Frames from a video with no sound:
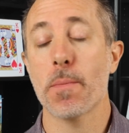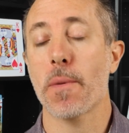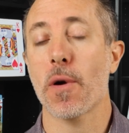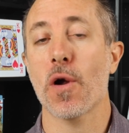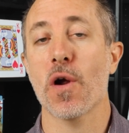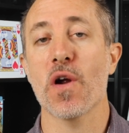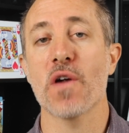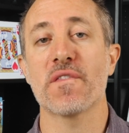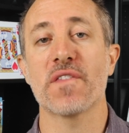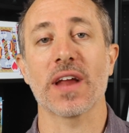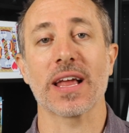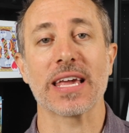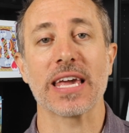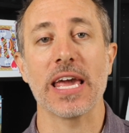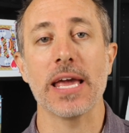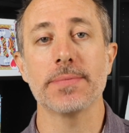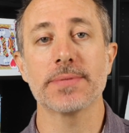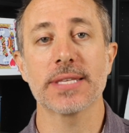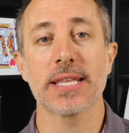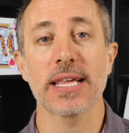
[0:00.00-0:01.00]
perfect,
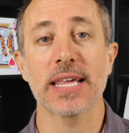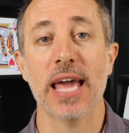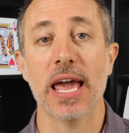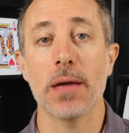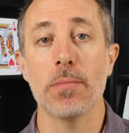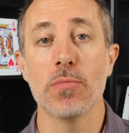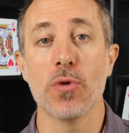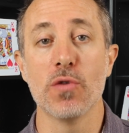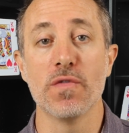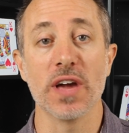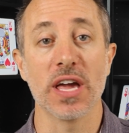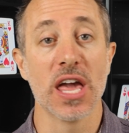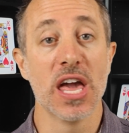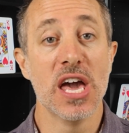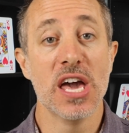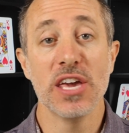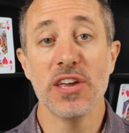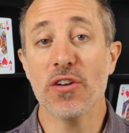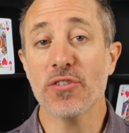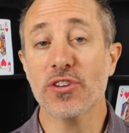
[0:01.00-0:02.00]
keeps the game moving.
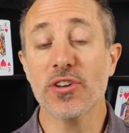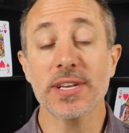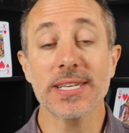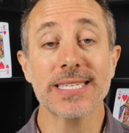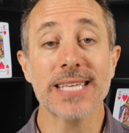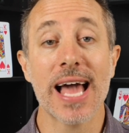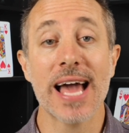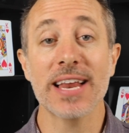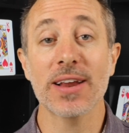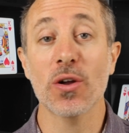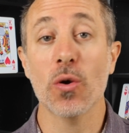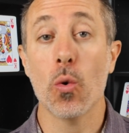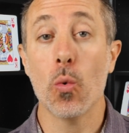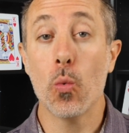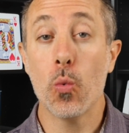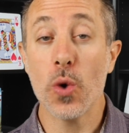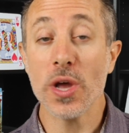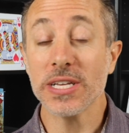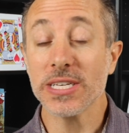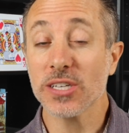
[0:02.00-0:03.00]
You're just deciding
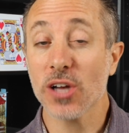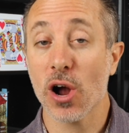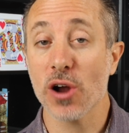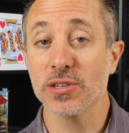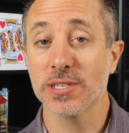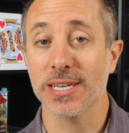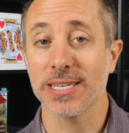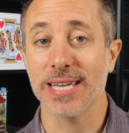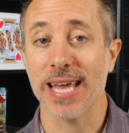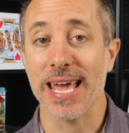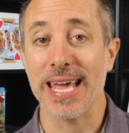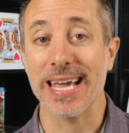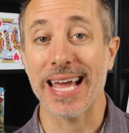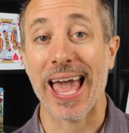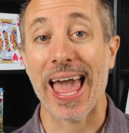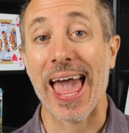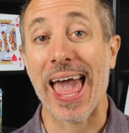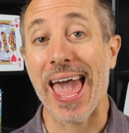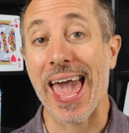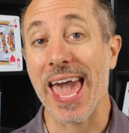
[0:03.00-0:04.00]
which cards to take
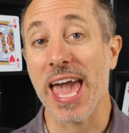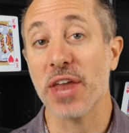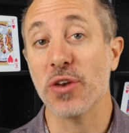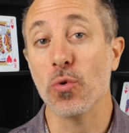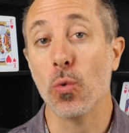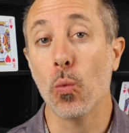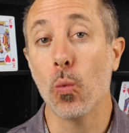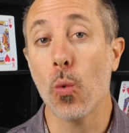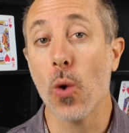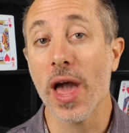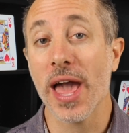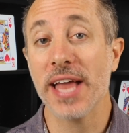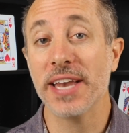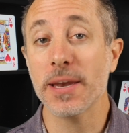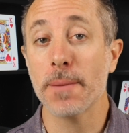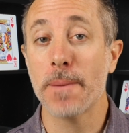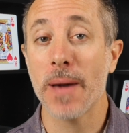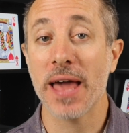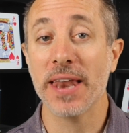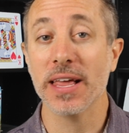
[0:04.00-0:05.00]
and when,
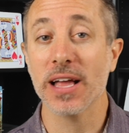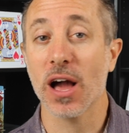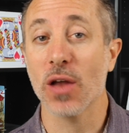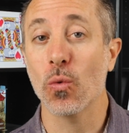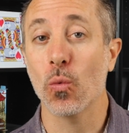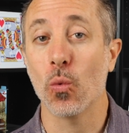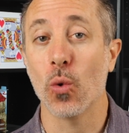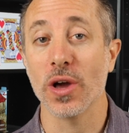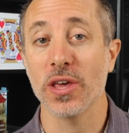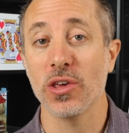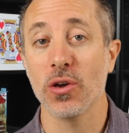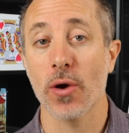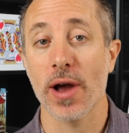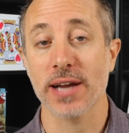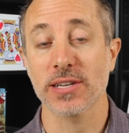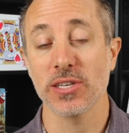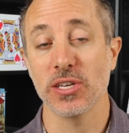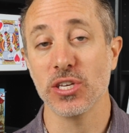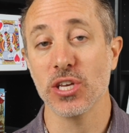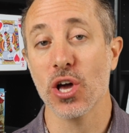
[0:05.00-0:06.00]
depending on what you
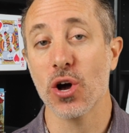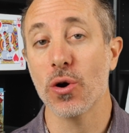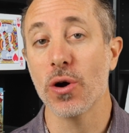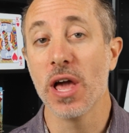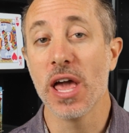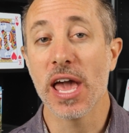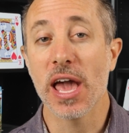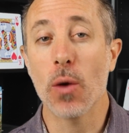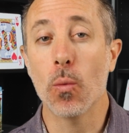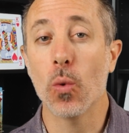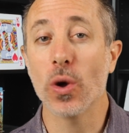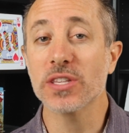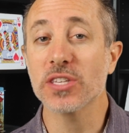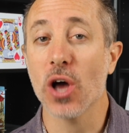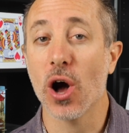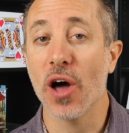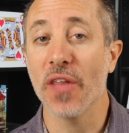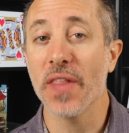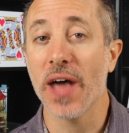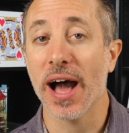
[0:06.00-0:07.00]
actually know and what's
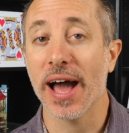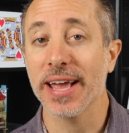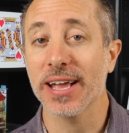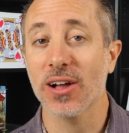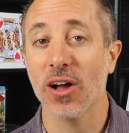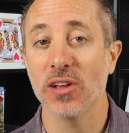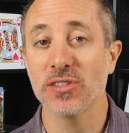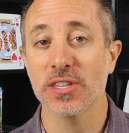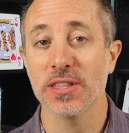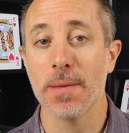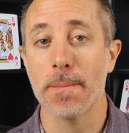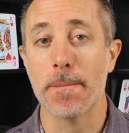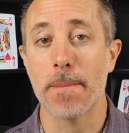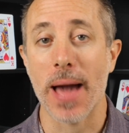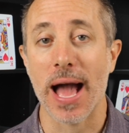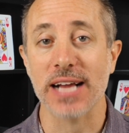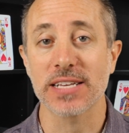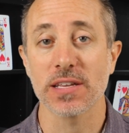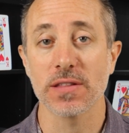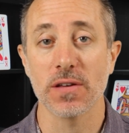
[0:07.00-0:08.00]
on the icons in the
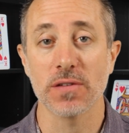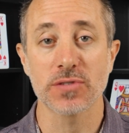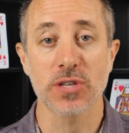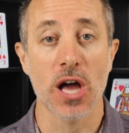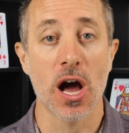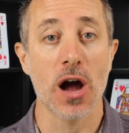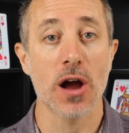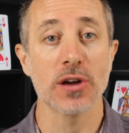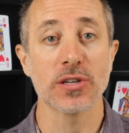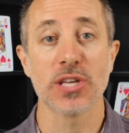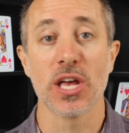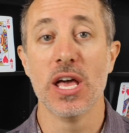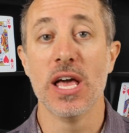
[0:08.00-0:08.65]
backs of those cards.